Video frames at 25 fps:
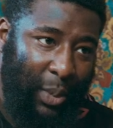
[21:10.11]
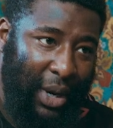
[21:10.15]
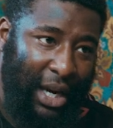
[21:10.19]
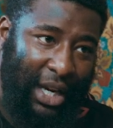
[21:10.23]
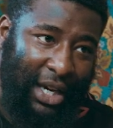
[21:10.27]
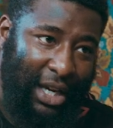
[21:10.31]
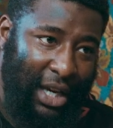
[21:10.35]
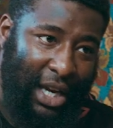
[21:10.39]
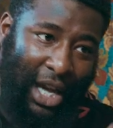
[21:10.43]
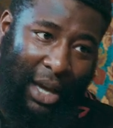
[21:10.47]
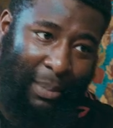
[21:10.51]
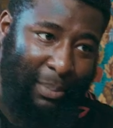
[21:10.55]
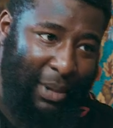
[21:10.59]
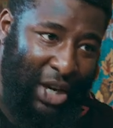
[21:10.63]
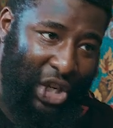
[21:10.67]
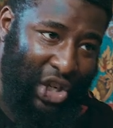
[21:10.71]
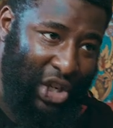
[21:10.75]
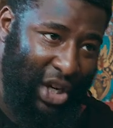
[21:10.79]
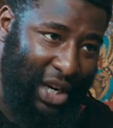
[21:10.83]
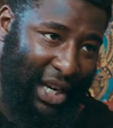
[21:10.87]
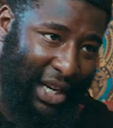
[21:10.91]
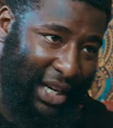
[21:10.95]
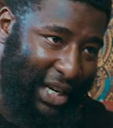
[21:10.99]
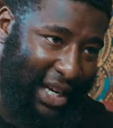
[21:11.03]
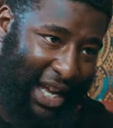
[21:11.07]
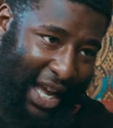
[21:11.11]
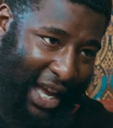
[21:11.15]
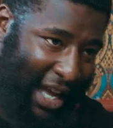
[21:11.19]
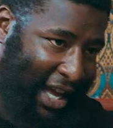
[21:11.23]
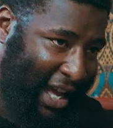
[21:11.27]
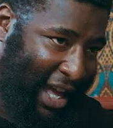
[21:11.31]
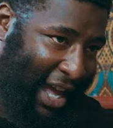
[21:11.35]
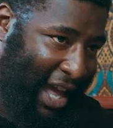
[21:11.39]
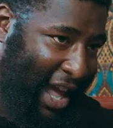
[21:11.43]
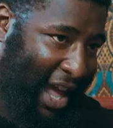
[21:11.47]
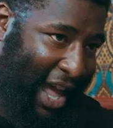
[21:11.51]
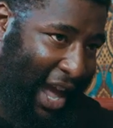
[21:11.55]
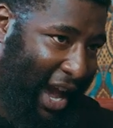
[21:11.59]
with the Commissioner
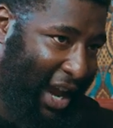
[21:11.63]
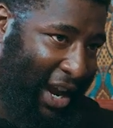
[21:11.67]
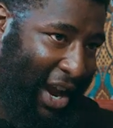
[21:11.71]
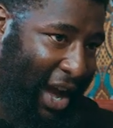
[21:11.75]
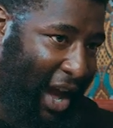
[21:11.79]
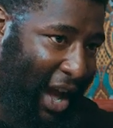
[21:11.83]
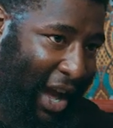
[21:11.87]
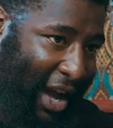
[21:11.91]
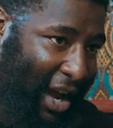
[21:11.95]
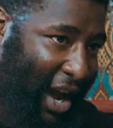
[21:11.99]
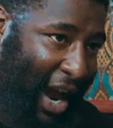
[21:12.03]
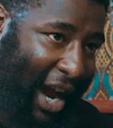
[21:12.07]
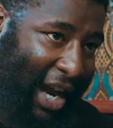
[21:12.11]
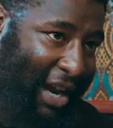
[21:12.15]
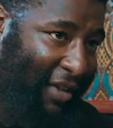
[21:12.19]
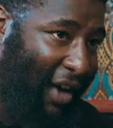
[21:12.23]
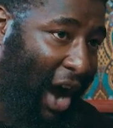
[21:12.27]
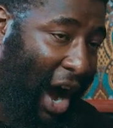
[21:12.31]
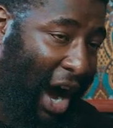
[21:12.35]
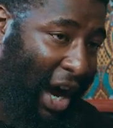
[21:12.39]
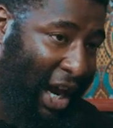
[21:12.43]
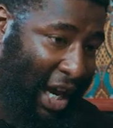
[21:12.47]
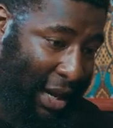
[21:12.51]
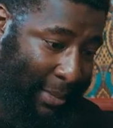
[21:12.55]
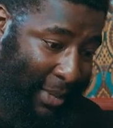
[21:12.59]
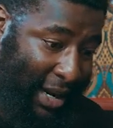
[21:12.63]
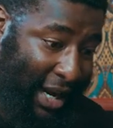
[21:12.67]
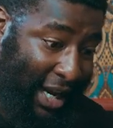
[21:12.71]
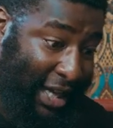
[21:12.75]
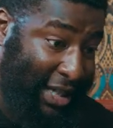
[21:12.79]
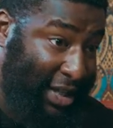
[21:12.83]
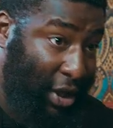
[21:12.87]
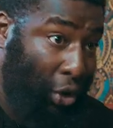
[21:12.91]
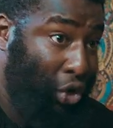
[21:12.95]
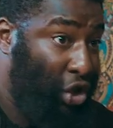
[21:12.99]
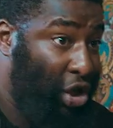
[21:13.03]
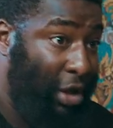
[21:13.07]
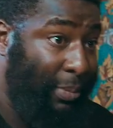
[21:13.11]
Dick and her kind of argument
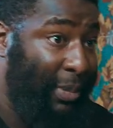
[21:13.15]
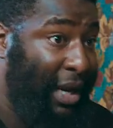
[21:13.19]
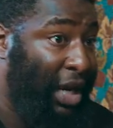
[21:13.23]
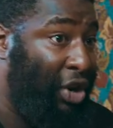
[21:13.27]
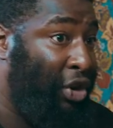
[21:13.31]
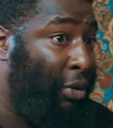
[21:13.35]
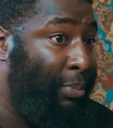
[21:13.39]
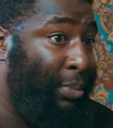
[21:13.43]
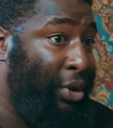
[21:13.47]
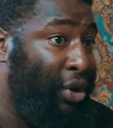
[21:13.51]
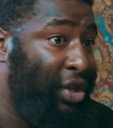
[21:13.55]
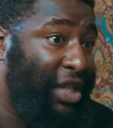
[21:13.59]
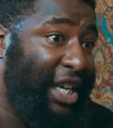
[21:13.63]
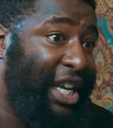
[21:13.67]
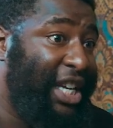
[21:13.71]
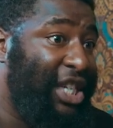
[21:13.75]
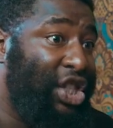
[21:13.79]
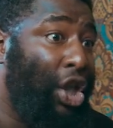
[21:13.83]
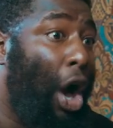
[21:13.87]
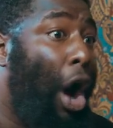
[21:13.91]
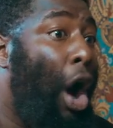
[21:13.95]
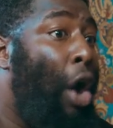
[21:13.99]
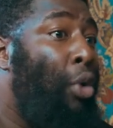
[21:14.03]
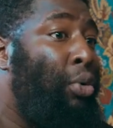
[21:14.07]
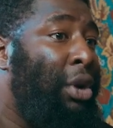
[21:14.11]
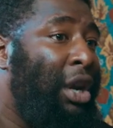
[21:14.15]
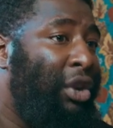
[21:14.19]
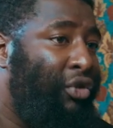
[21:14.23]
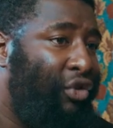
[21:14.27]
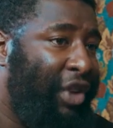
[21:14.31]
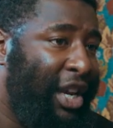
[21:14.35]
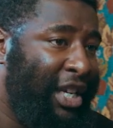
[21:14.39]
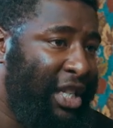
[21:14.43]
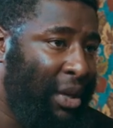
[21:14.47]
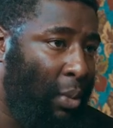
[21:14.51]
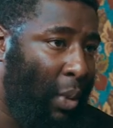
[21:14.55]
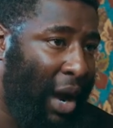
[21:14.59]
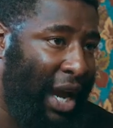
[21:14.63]
that social media and music is the only
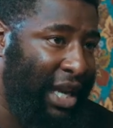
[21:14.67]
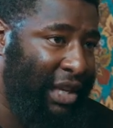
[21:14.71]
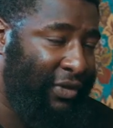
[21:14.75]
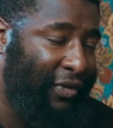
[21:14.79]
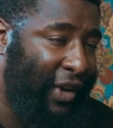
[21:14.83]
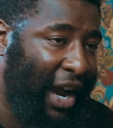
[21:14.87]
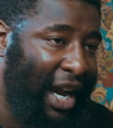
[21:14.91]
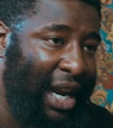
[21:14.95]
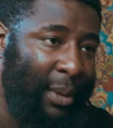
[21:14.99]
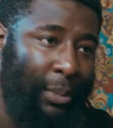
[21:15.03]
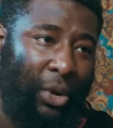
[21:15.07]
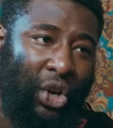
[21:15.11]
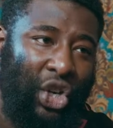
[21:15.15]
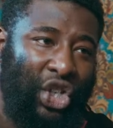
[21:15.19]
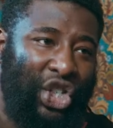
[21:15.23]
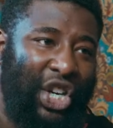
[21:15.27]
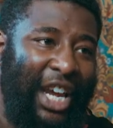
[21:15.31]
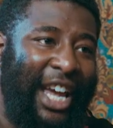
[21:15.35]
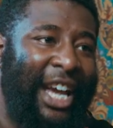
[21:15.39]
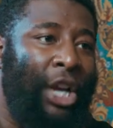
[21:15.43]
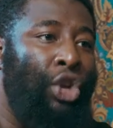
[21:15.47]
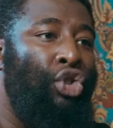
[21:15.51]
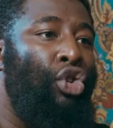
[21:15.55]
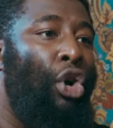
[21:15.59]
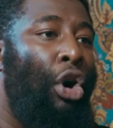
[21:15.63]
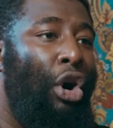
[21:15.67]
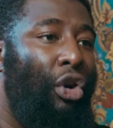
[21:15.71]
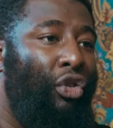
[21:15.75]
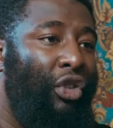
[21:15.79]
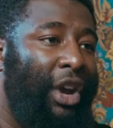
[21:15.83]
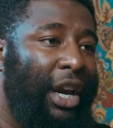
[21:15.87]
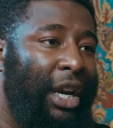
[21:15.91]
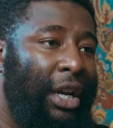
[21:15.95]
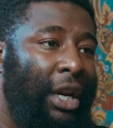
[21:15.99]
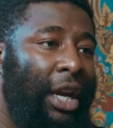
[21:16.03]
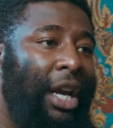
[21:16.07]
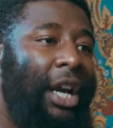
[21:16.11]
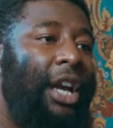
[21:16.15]
reason why it's violent because you're
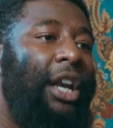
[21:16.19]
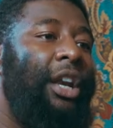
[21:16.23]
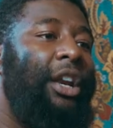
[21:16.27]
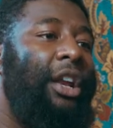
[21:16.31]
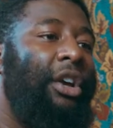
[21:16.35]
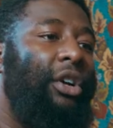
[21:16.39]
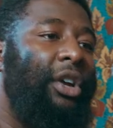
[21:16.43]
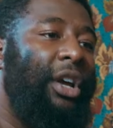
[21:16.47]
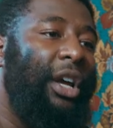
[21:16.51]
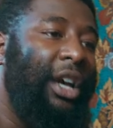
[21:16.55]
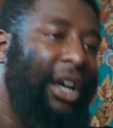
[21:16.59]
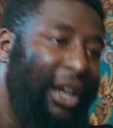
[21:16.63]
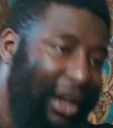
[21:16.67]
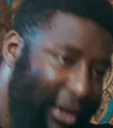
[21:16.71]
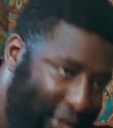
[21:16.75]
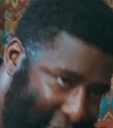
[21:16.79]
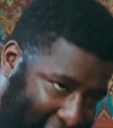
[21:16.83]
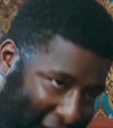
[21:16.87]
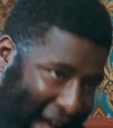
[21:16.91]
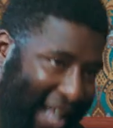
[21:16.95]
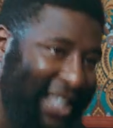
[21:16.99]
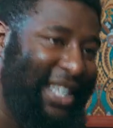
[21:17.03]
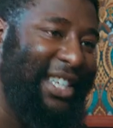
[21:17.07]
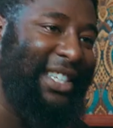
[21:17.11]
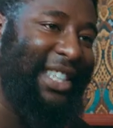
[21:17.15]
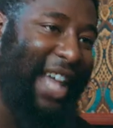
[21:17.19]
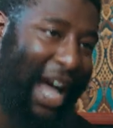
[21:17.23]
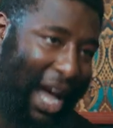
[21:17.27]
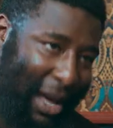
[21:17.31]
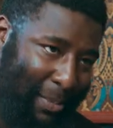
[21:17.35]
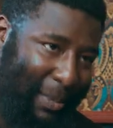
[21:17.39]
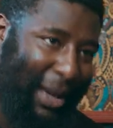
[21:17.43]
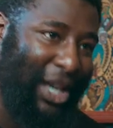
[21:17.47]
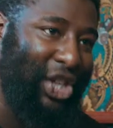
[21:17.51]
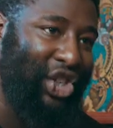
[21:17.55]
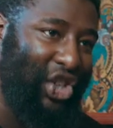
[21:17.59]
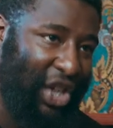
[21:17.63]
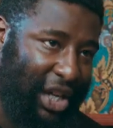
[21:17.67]
ignoring the, the factors that I
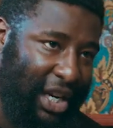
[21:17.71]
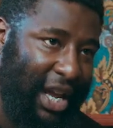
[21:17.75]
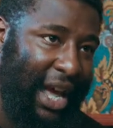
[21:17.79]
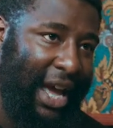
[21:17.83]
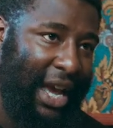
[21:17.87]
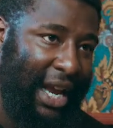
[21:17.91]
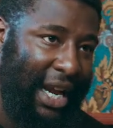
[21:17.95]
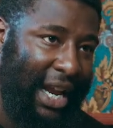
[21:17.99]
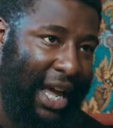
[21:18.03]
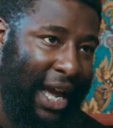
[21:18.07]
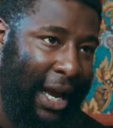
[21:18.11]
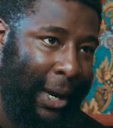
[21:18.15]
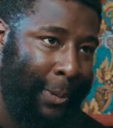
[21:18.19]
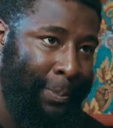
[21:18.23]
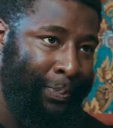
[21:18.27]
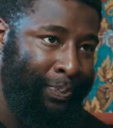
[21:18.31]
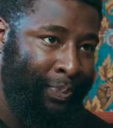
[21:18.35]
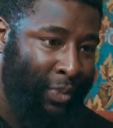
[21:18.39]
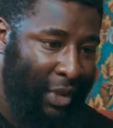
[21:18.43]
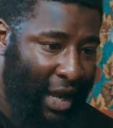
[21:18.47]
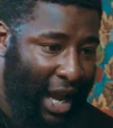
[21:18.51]
mentioned earlier.